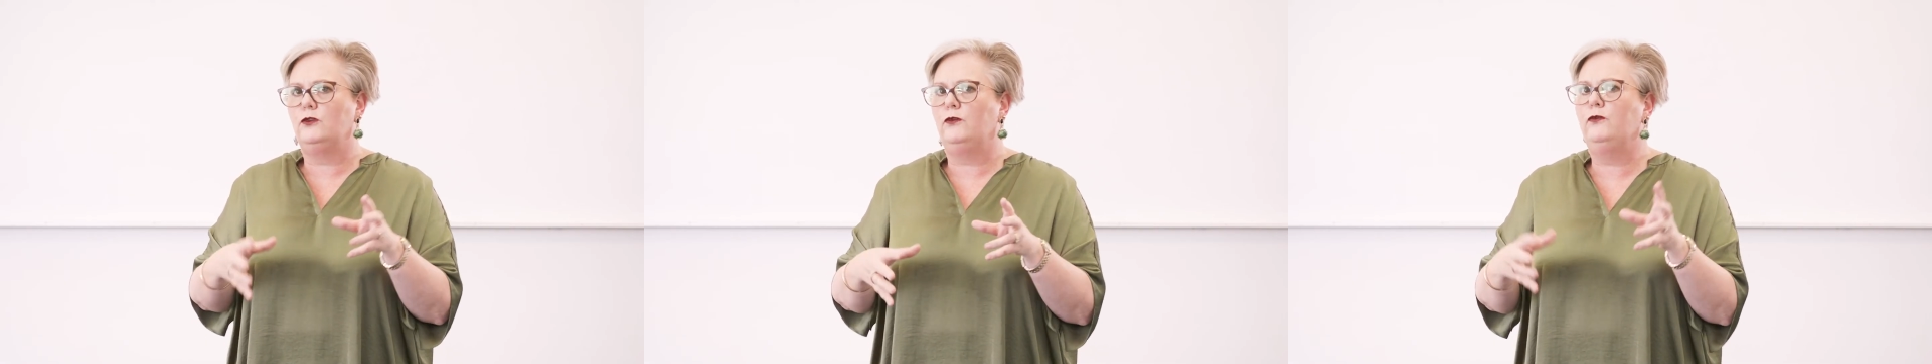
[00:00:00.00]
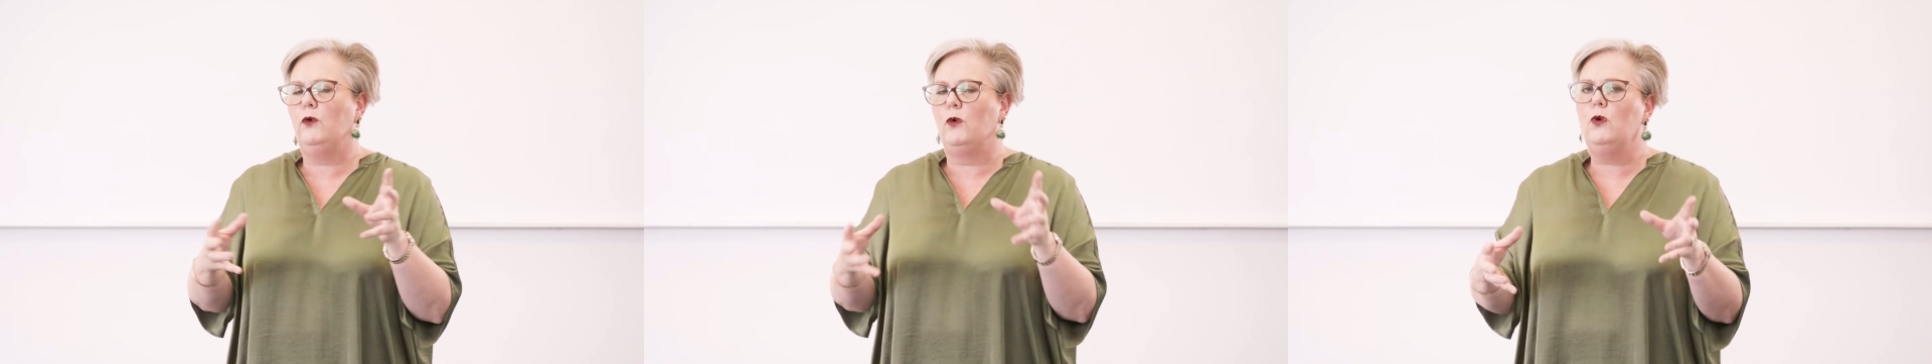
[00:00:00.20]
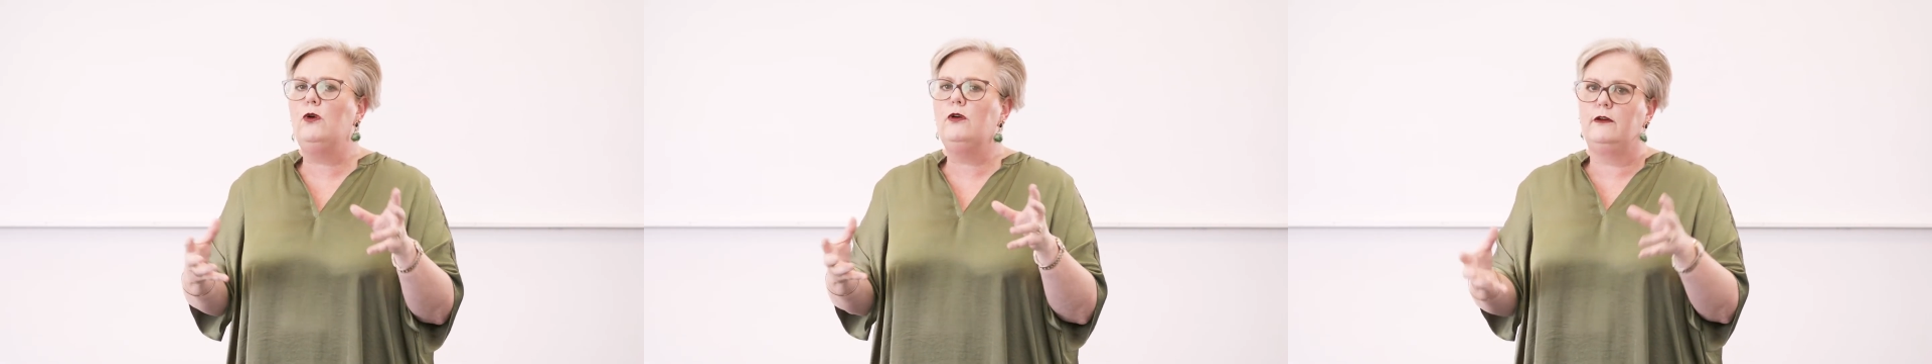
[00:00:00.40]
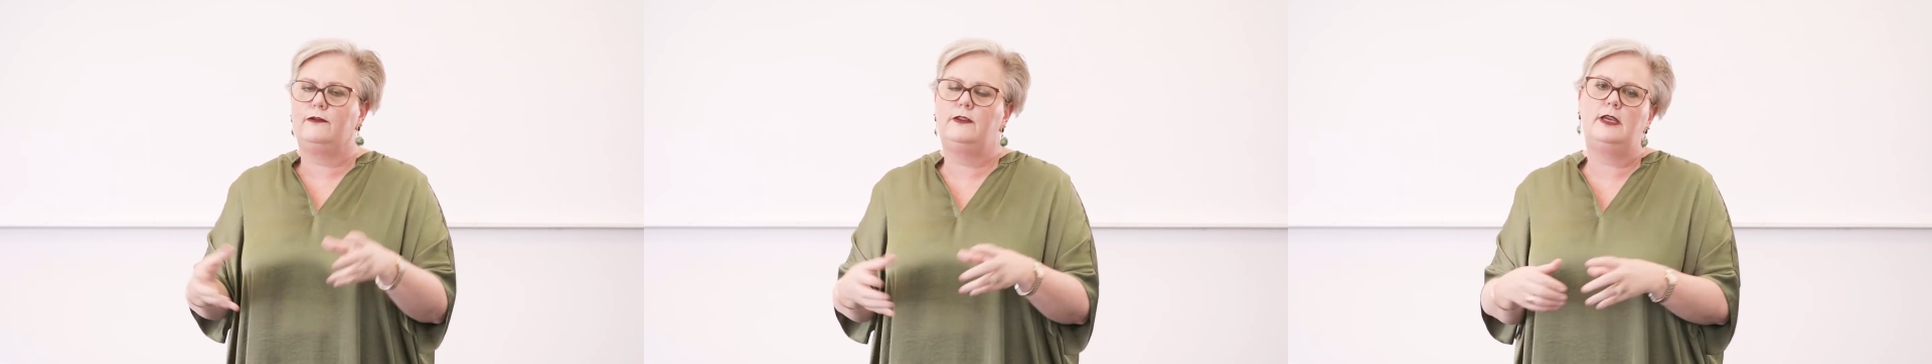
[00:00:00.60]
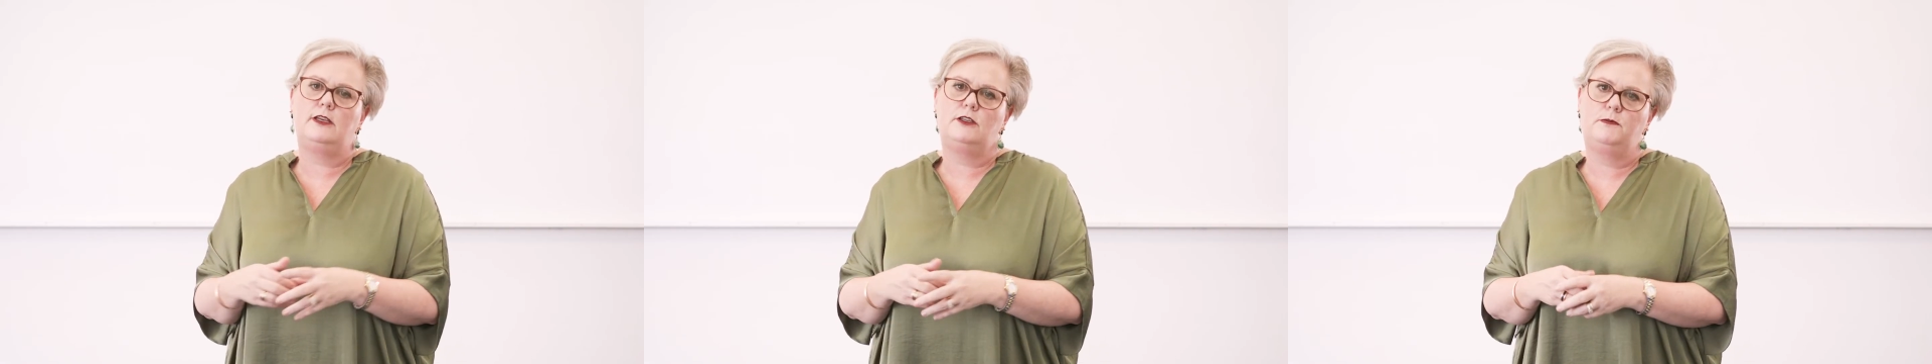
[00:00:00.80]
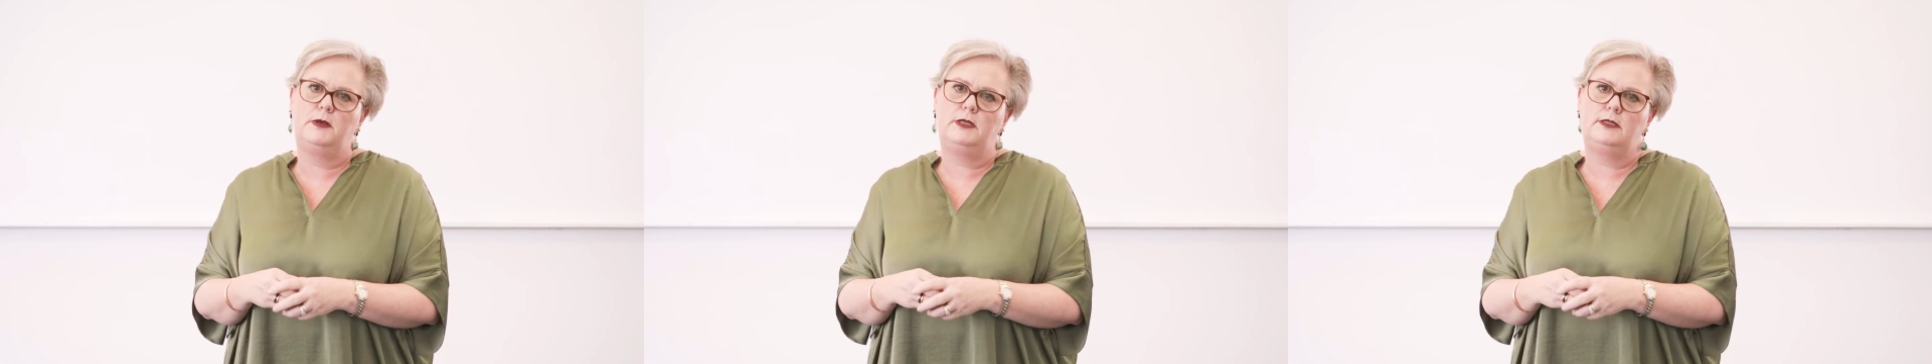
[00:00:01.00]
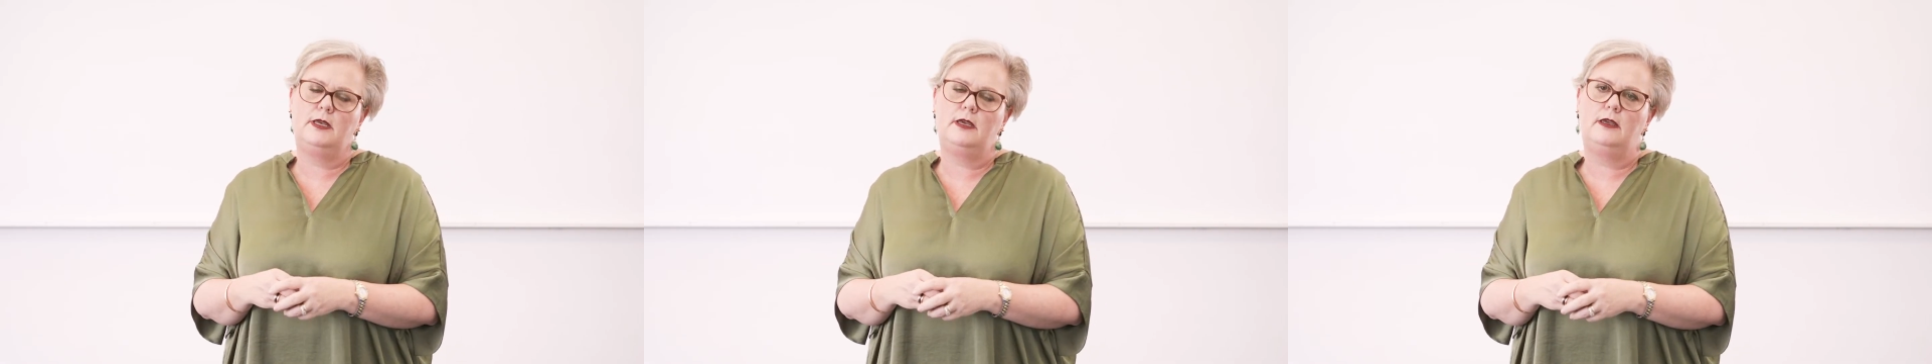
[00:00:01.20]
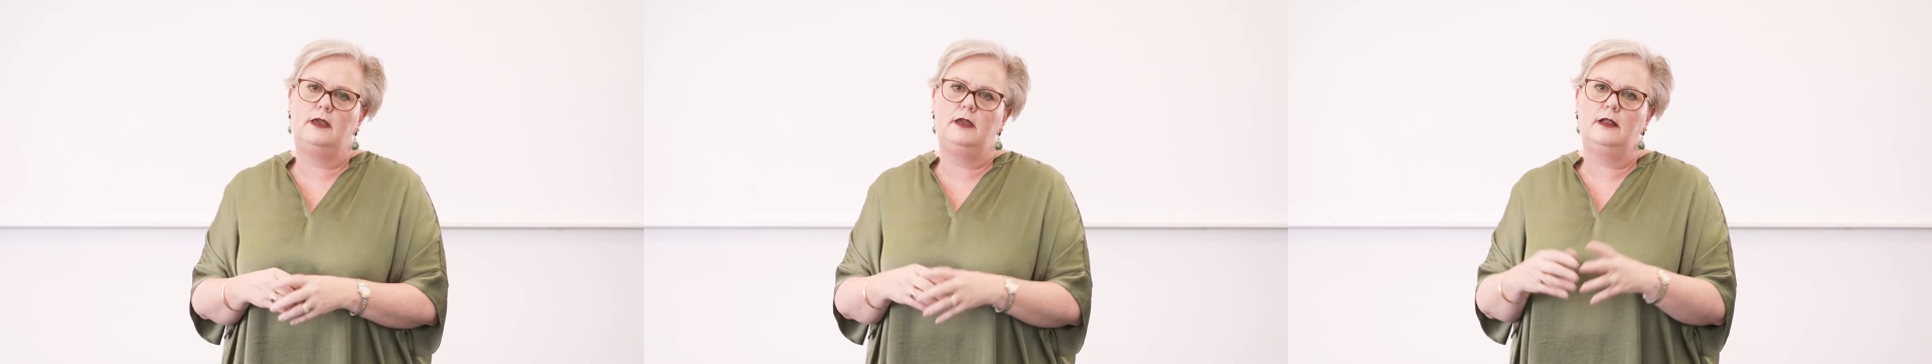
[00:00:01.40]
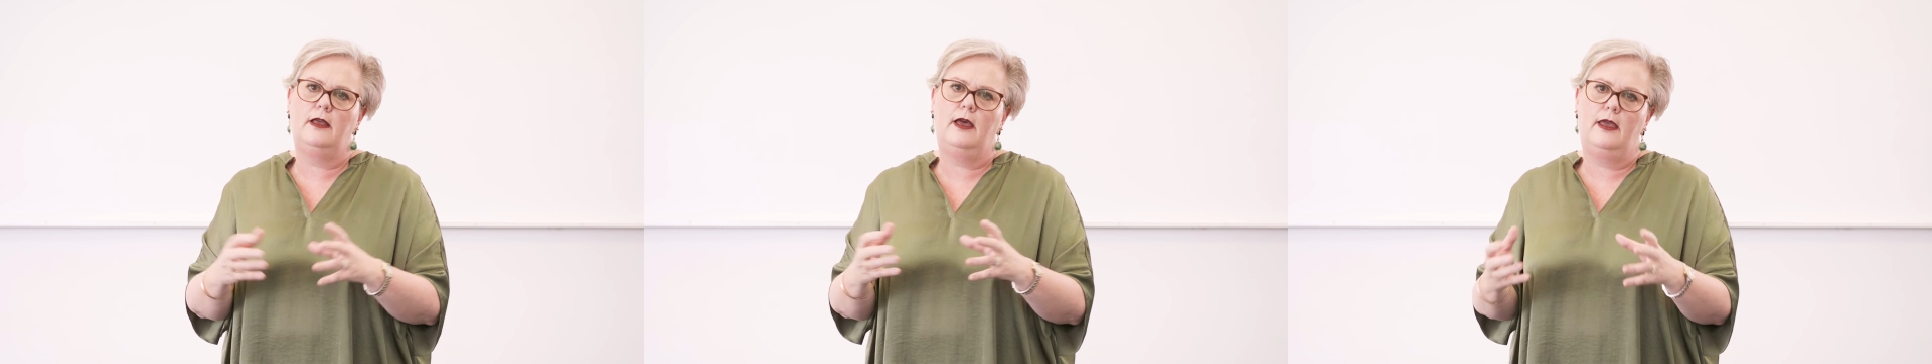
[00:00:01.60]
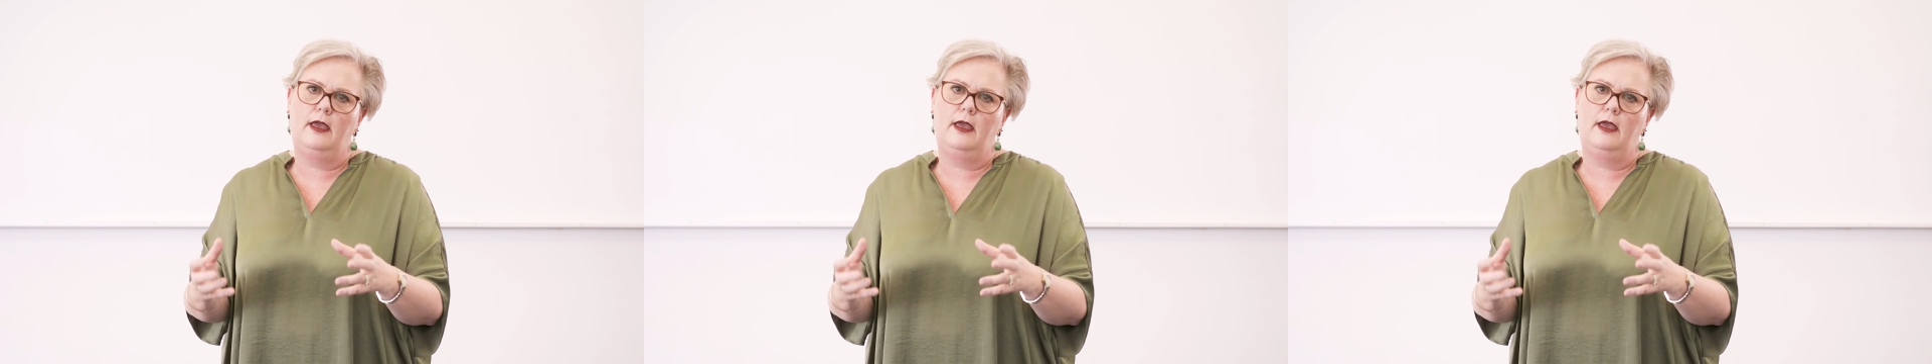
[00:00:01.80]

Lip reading: 4 of these particular